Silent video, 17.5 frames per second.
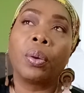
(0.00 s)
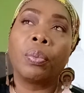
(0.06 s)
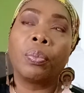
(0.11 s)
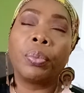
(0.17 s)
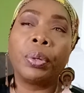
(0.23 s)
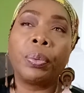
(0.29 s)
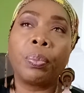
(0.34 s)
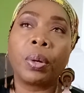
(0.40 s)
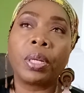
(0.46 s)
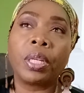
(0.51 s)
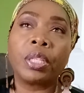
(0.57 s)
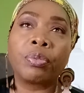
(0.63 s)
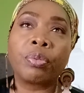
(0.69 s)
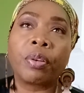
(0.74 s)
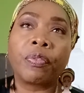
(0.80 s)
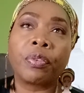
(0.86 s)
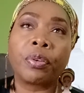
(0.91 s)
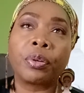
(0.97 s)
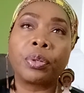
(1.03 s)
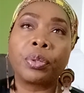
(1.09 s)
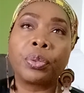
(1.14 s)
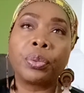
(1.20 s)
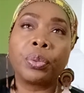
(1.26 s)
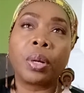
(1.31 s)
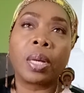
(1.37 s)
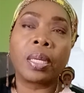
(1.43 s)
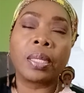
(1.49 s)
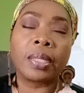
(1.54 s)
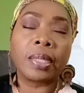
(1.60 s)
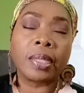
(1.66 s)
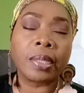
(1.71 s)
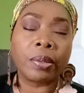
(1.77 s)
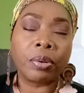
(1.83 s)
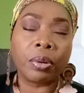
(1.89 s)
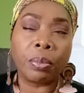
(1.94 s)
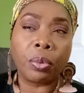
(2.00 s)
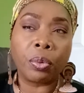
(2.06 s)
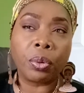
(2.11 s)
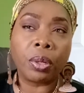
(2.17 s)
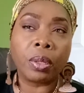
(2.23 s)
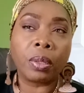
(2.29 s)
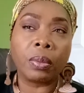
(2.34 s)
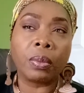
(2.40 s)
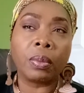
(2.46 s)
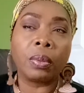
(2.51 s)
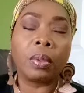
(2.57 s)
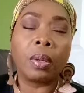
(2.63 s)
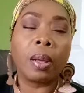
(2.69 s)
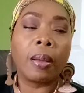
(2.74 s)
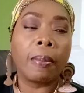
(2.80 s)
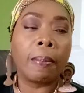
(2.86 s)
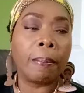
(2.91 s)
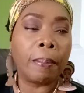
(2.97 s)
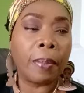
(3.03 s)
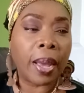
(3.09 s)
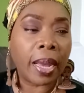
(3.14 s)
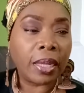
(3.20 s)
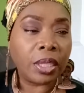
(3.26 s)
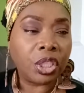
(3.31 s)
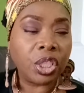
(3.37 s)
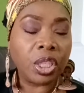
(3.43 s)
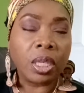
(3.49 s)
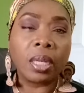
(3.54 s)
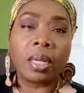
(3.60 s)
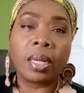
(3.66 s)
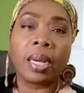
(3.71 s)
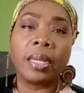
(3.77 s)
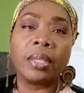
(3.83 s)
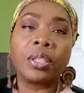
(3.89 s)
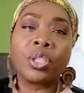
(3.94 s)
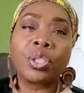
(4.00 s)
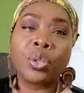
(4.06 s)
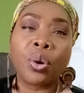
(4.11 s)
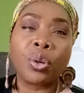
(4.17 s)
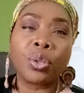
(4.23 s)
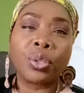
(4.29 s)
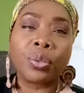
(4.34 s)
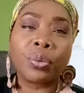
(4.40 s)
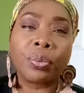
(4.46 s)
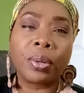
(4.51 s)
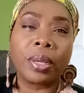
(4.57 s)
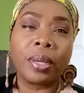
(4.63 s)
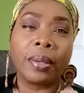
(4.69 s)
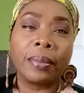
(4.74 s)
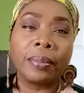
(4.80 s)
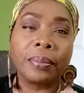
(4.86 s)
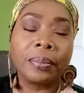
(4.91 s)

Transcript: with what is referred to as ceremonial magic and sorcery.